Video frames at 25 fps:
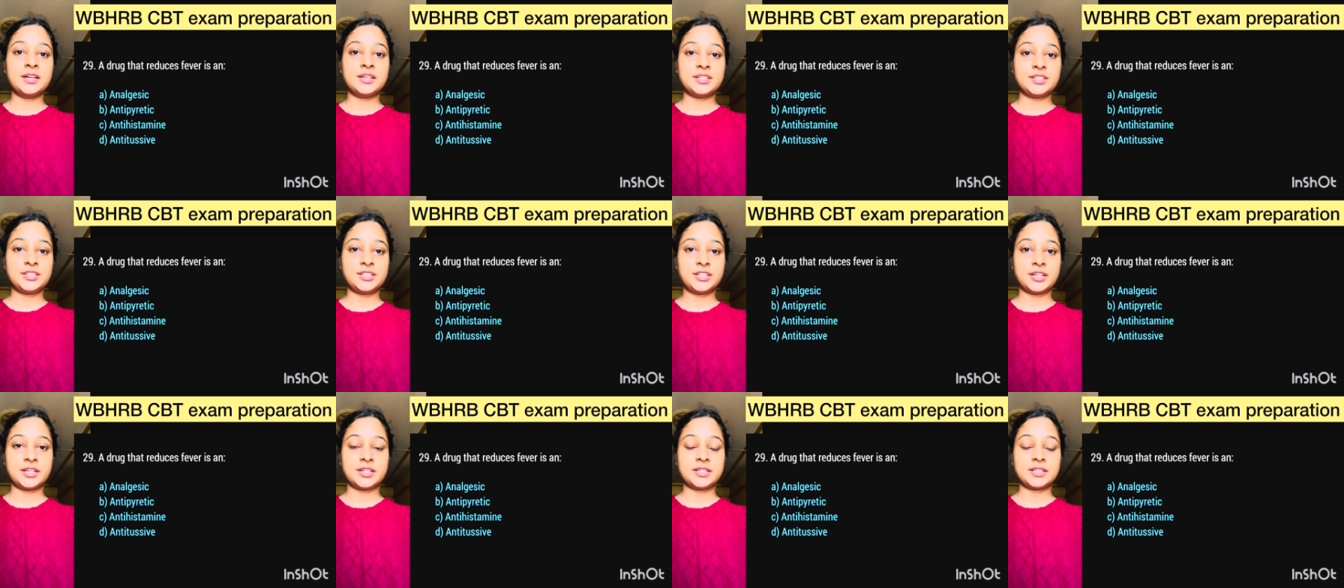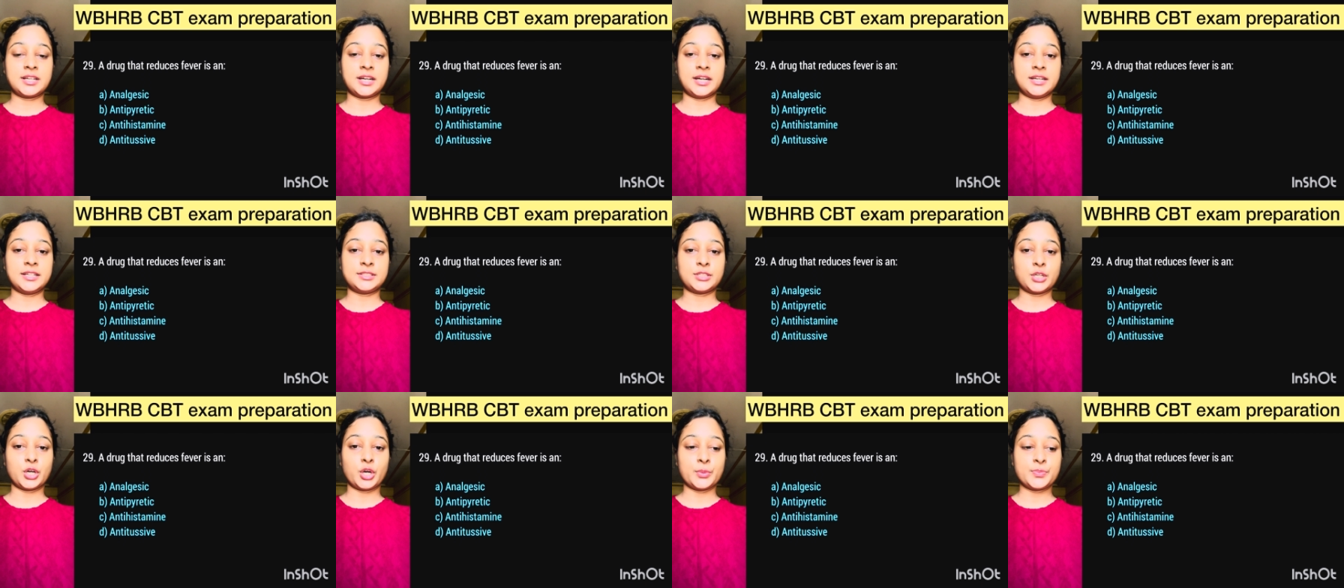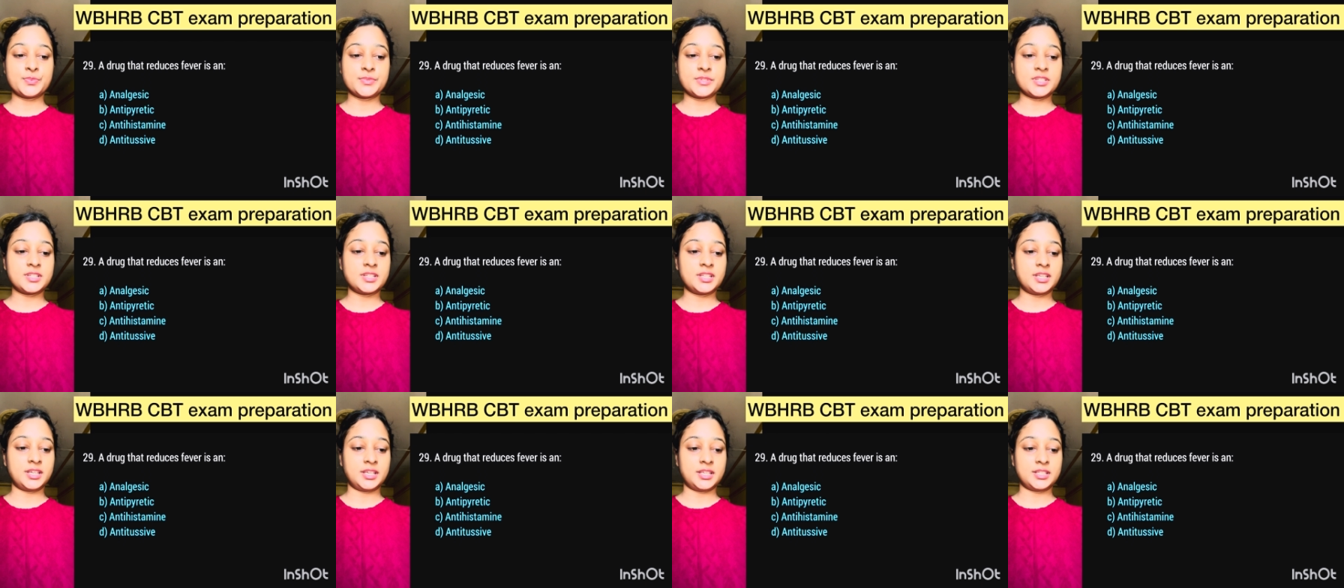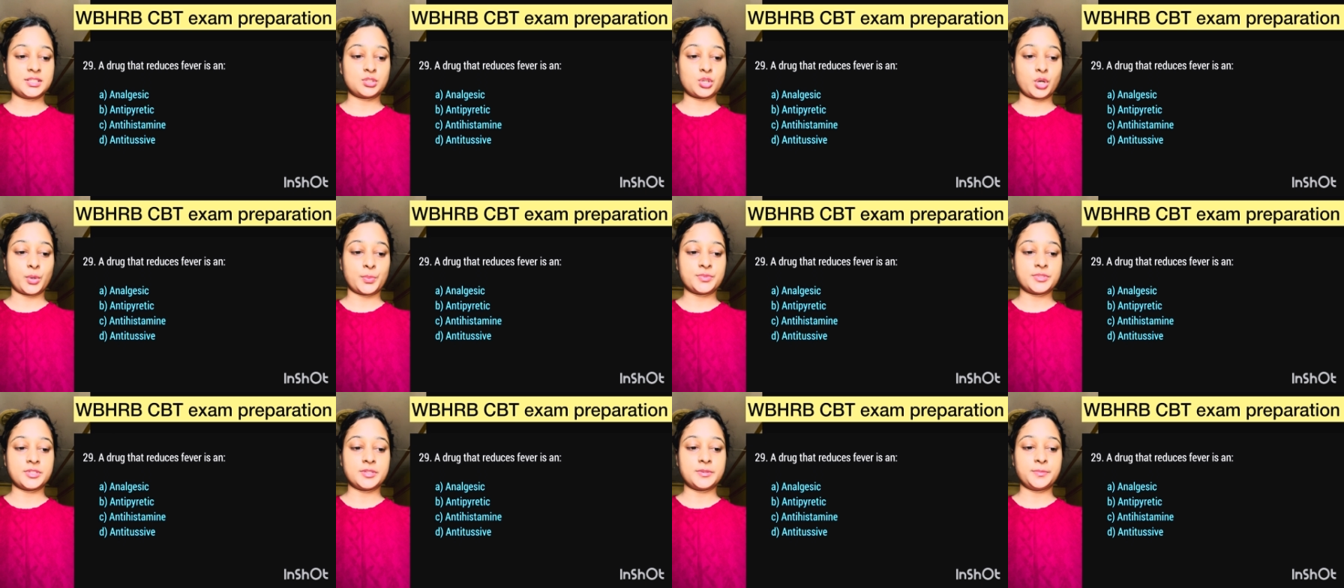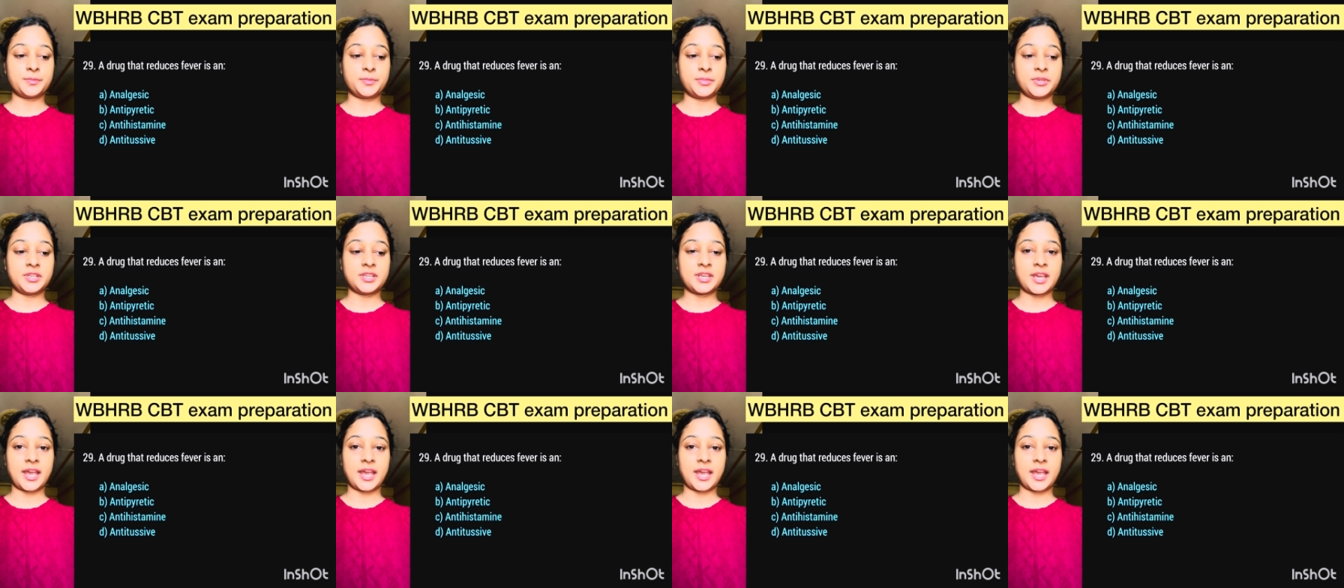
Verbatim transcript: Here correct option is option B,